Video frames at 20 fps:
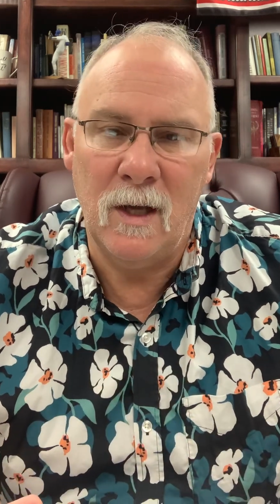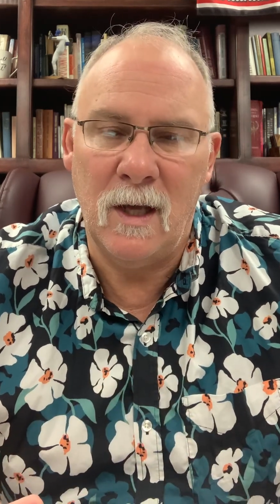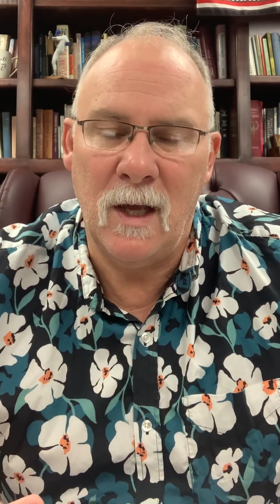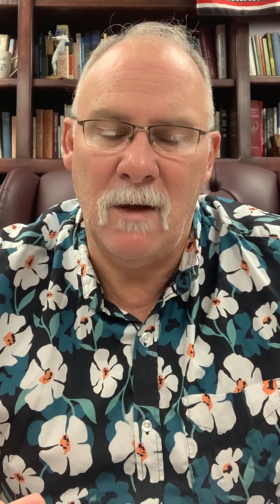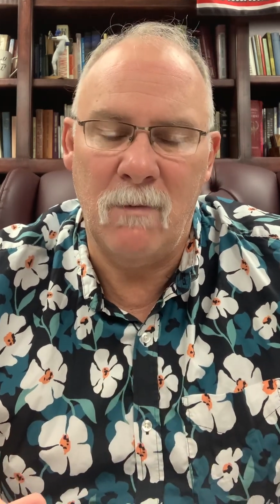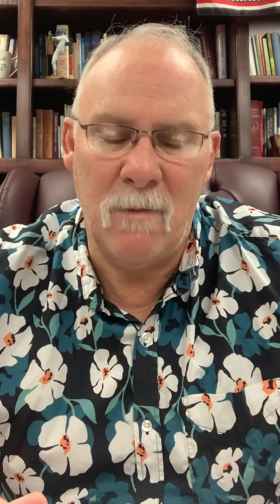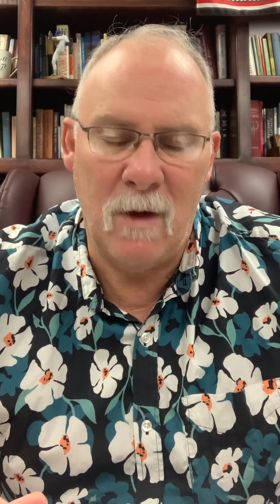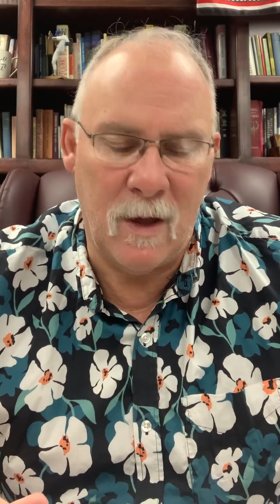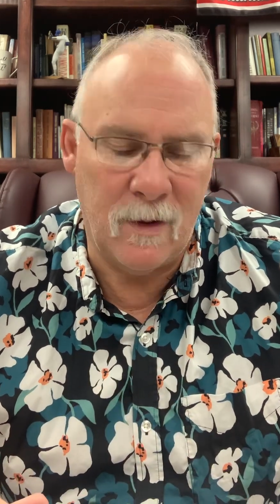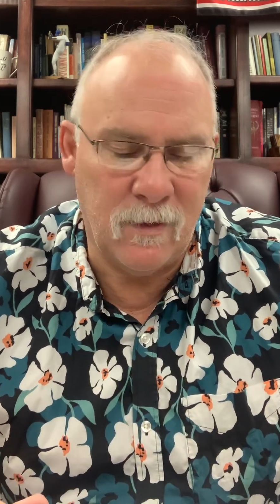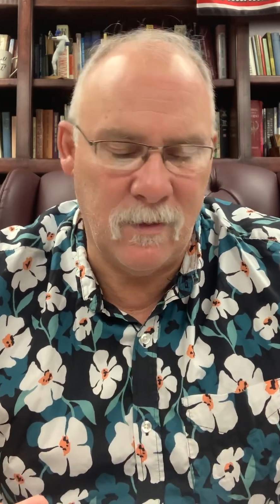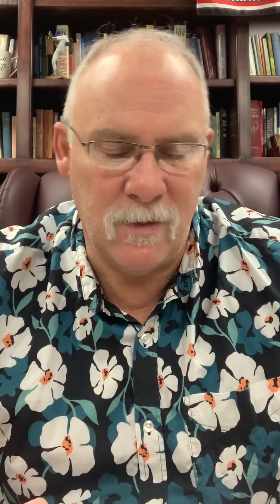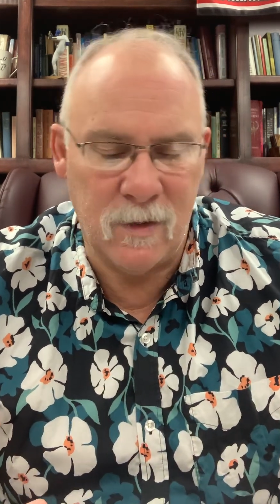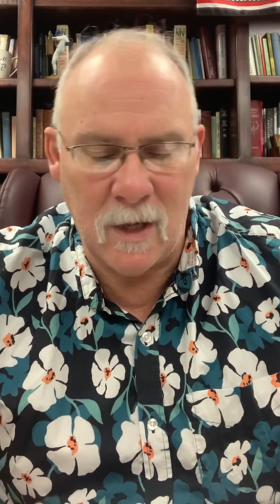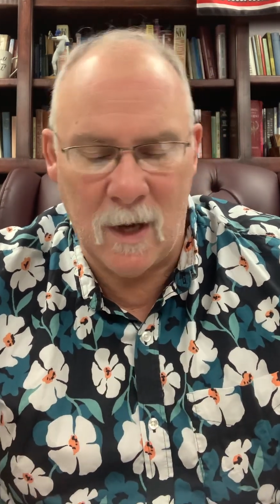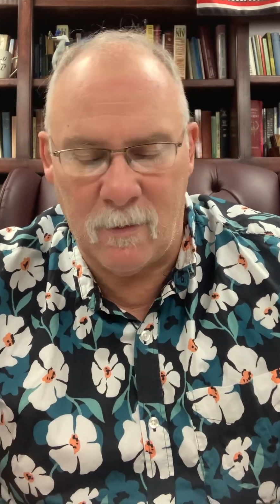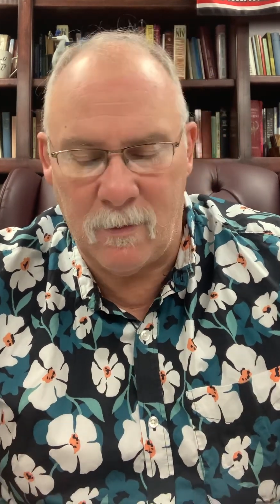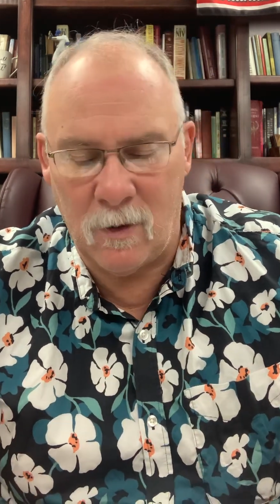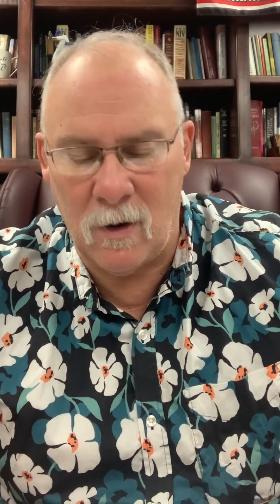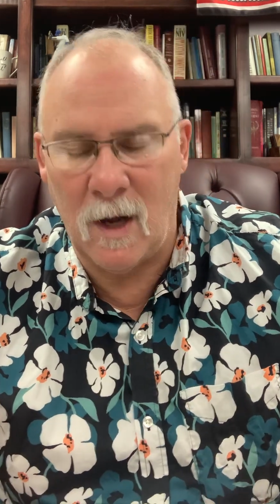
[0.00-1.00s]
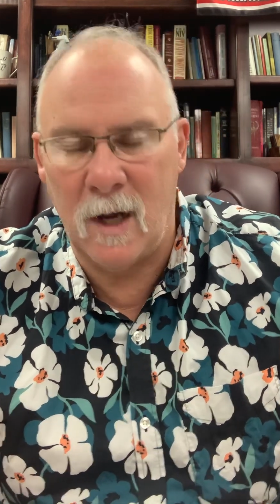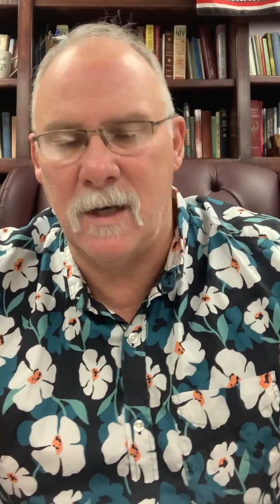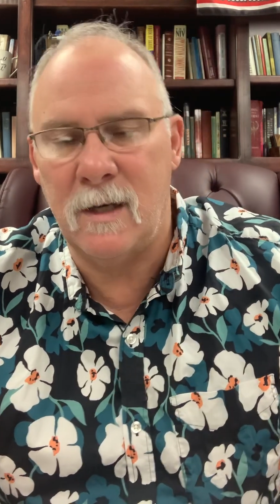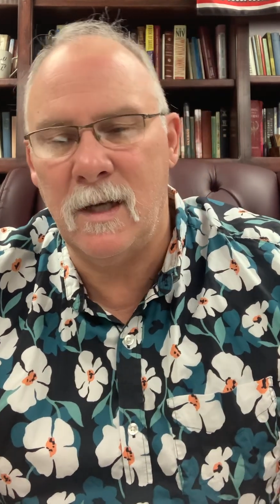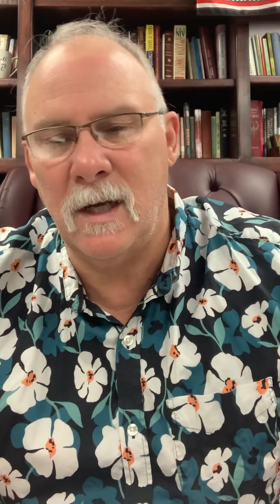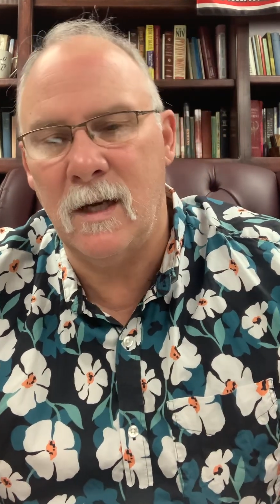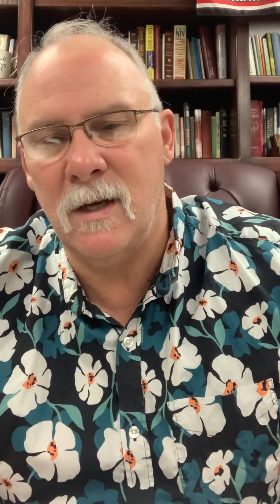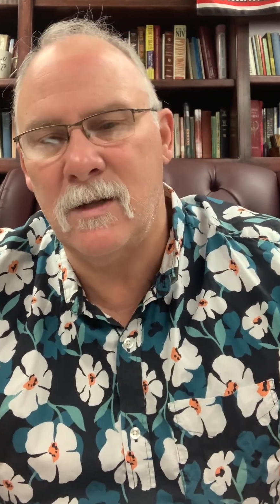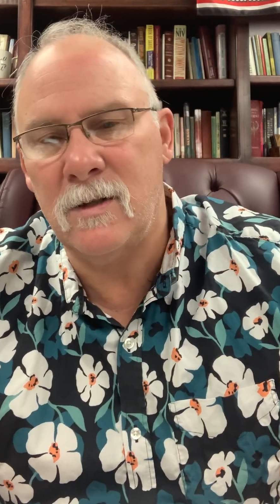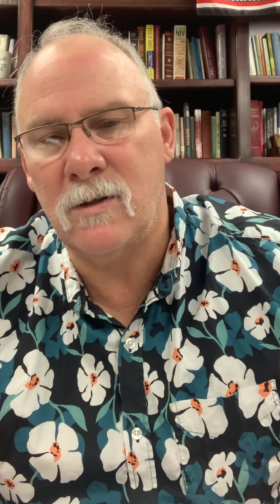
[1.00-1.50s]
in Matthew chapter
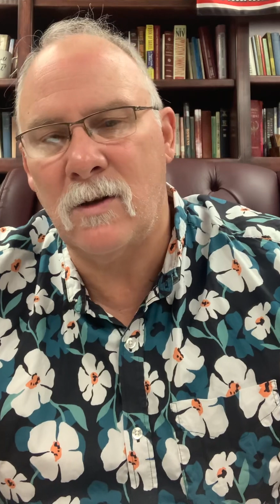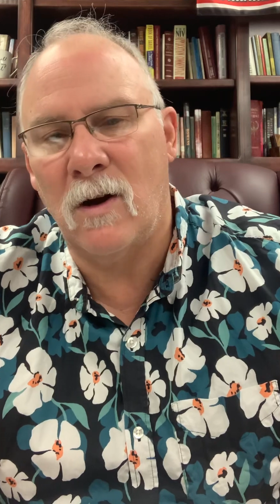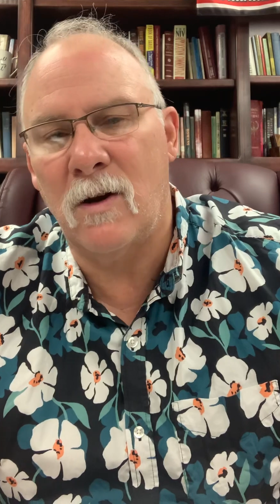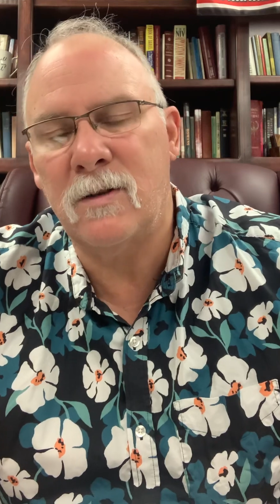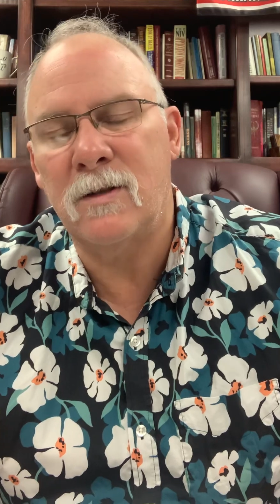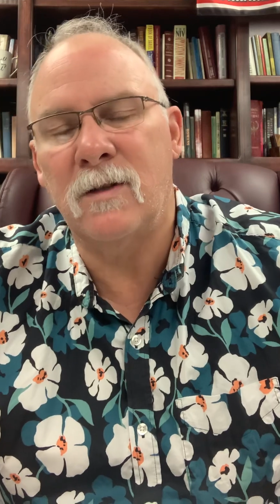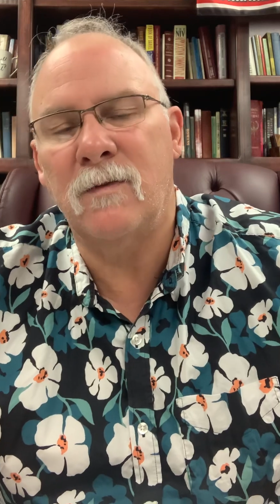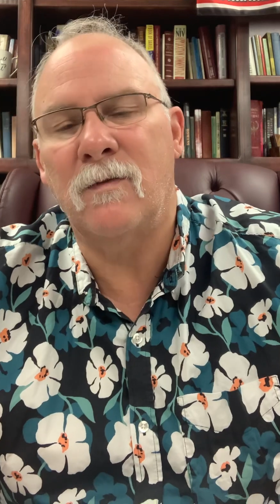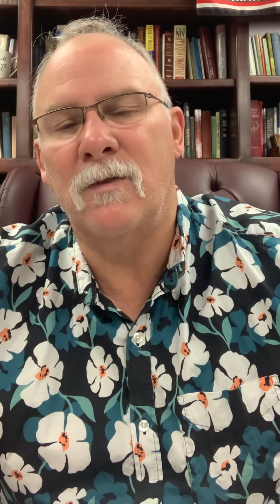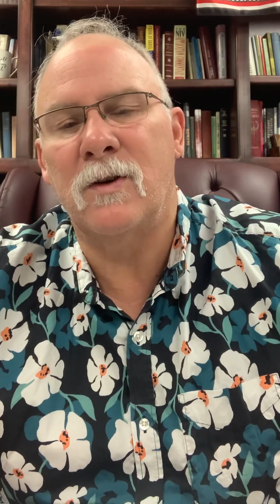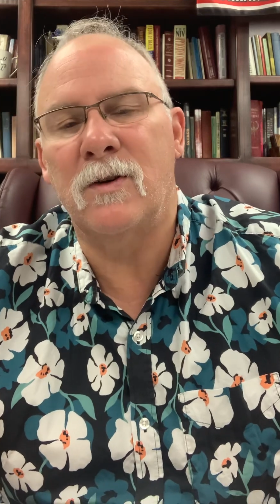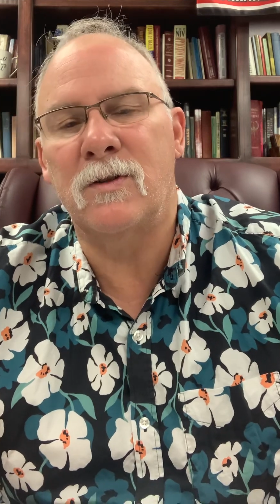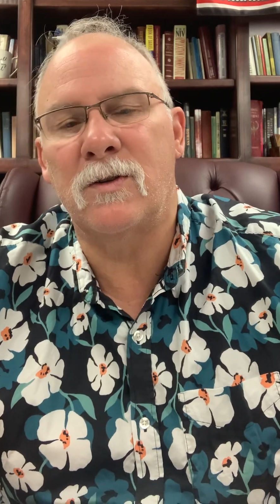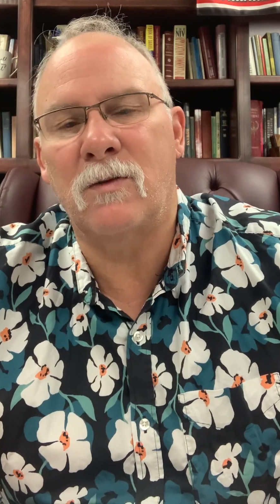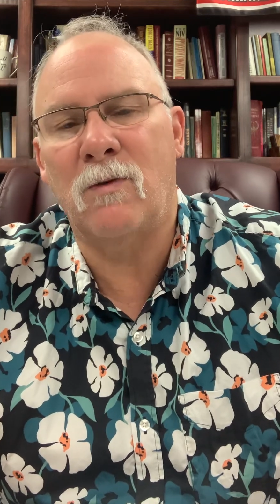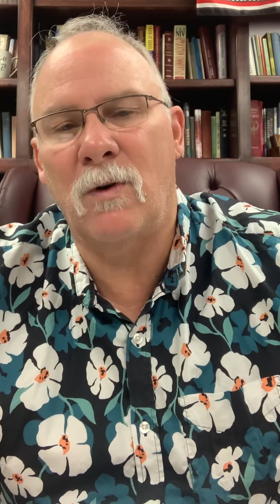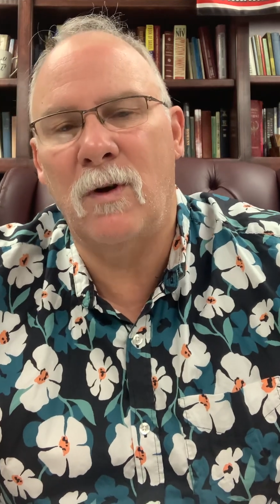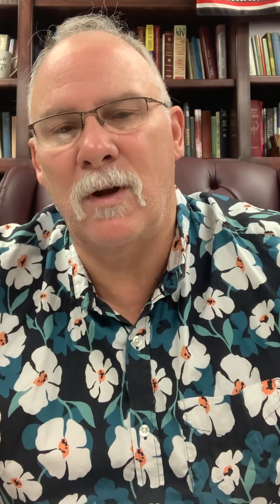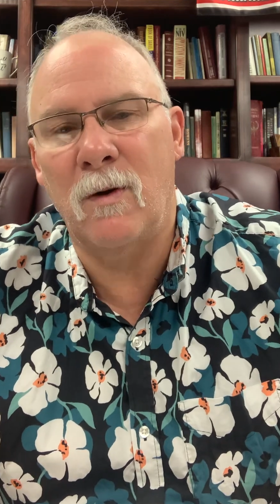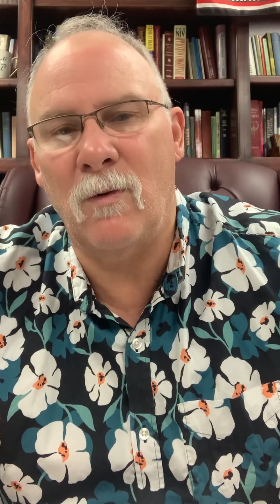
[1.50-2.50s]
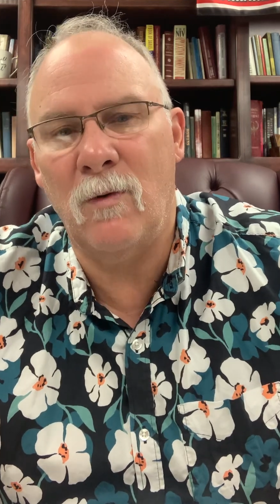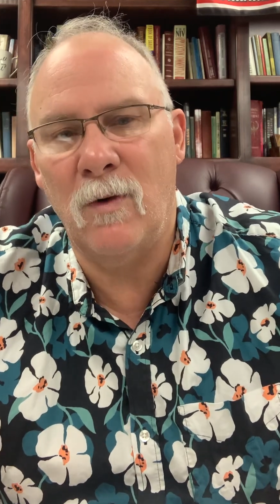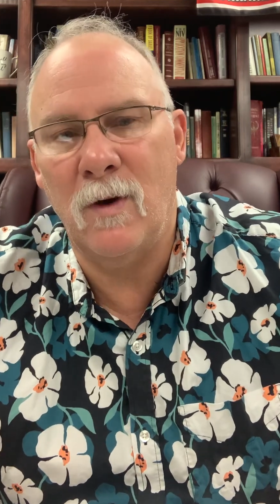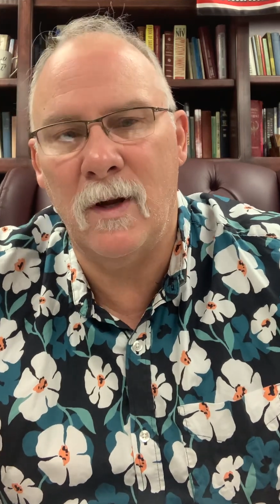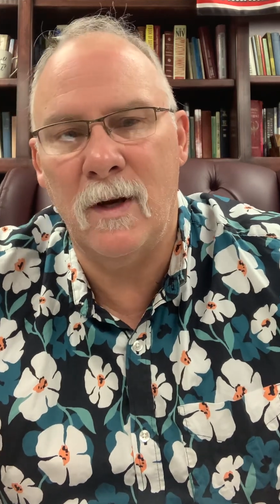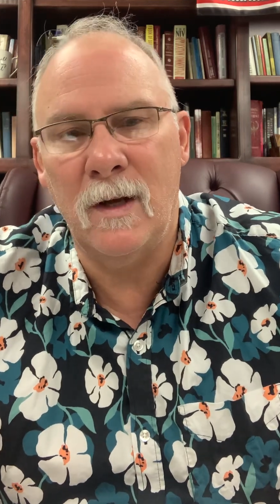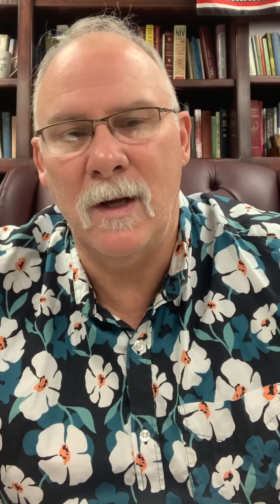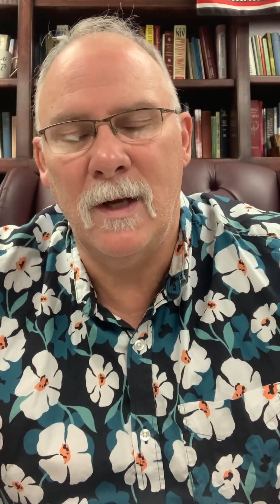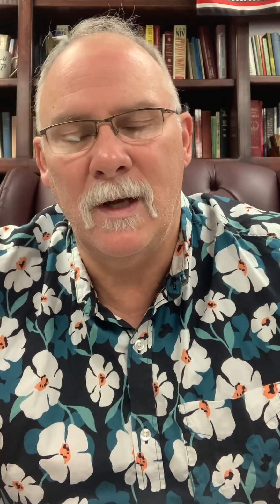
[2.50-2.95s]
18. He starts in verse 21.